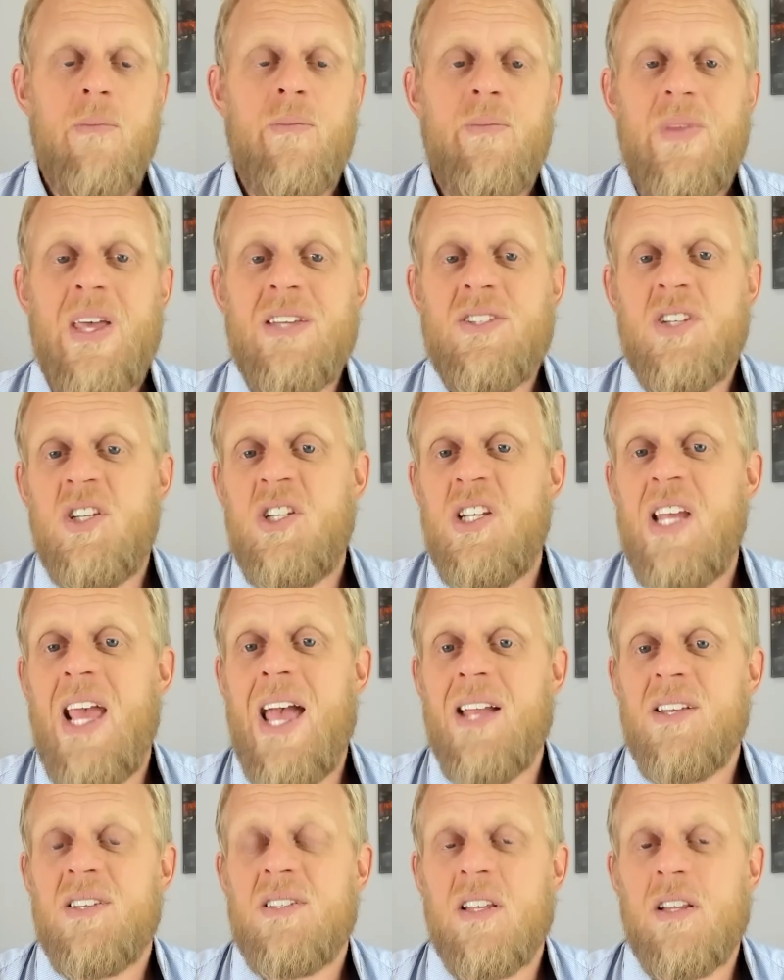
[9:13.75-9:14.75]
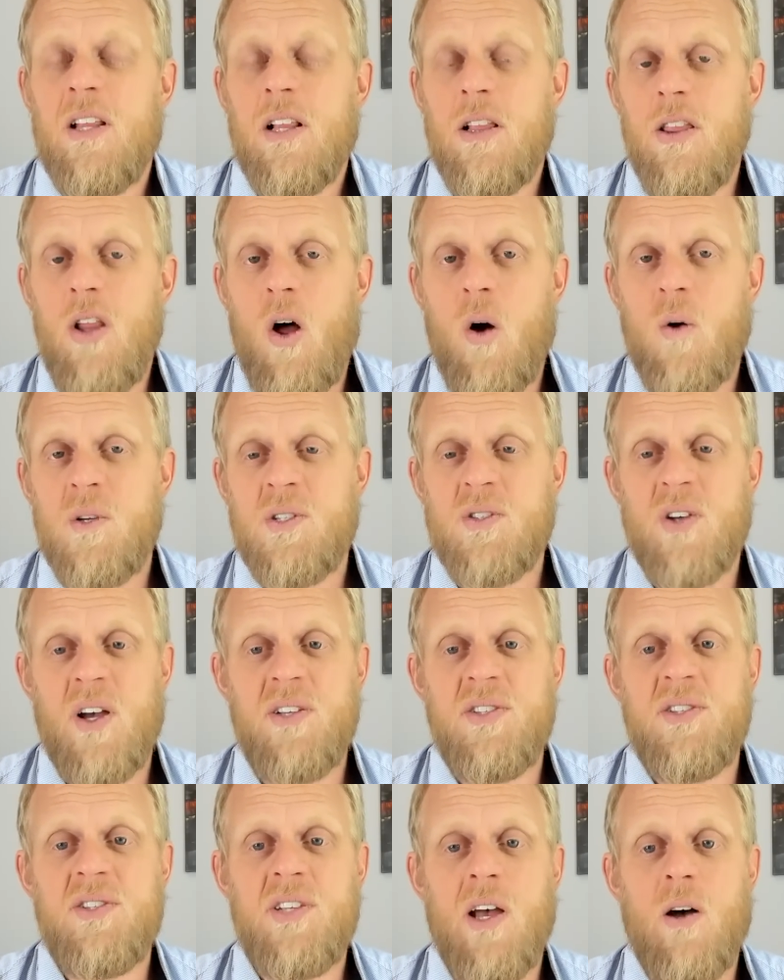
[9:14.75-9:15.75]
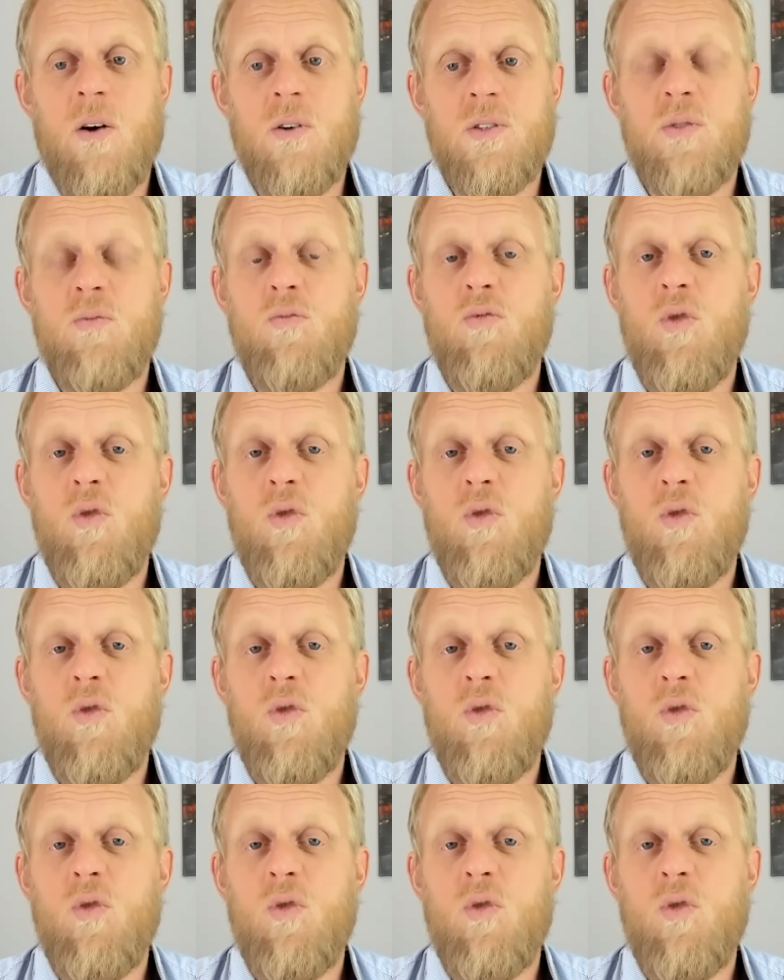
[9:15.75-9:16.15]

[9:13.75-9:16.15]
There's a chance that the long size cells